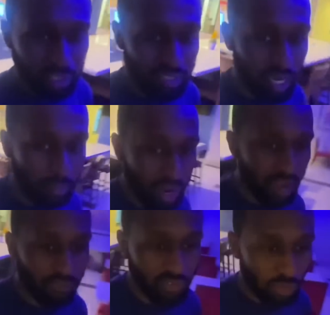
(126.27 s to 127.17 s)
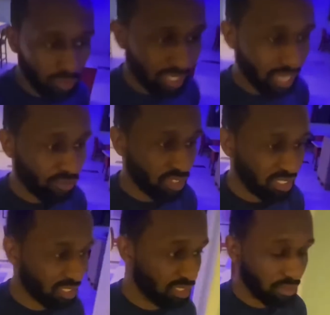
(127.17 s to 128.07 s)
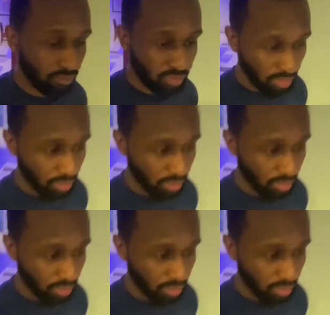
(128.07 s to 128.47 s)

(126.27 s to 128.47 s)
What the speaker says: time I felt like I received